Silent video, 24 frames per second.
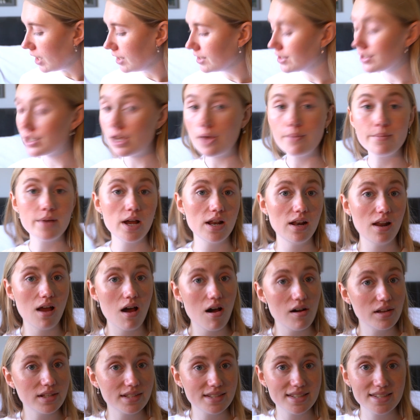So my
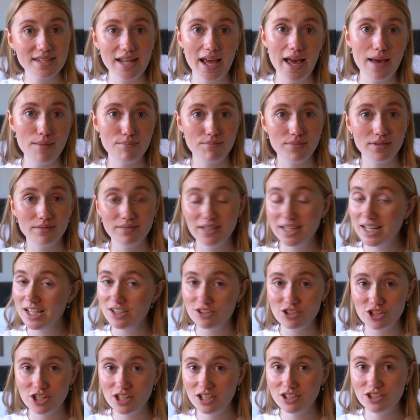last step,
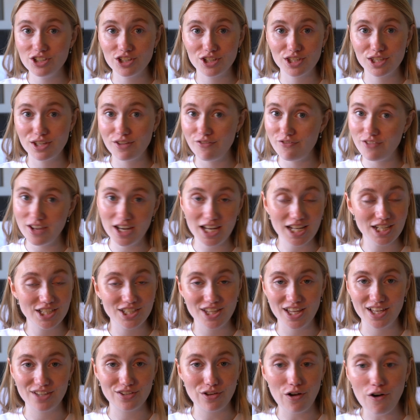literally just to finish
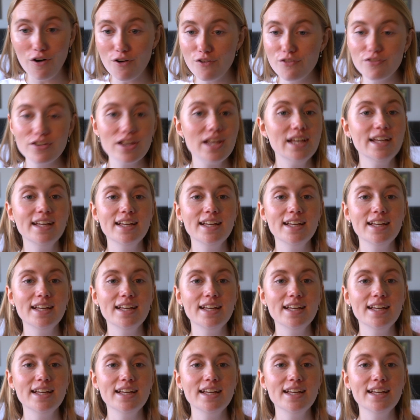this off,